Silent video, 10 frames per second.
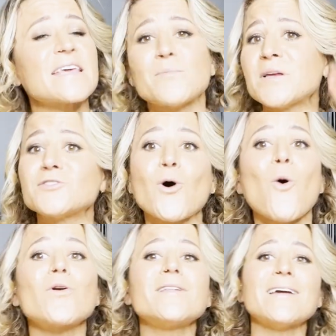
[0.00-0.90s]
can be
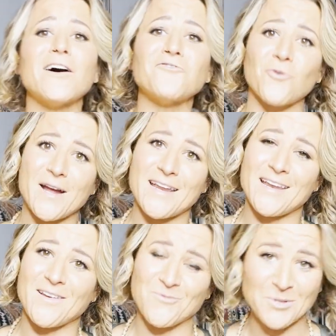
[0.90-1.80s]
totally
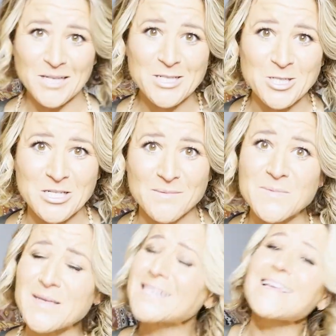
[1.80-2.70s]
avoidant in relationships
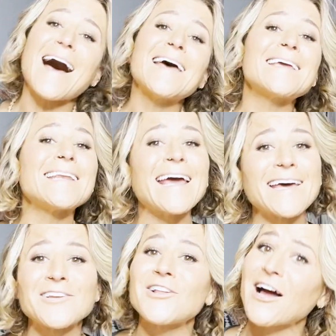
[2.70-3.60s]
because I can
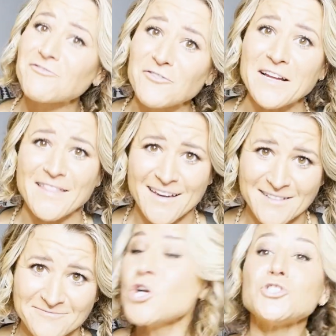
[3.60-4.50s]
handle everything.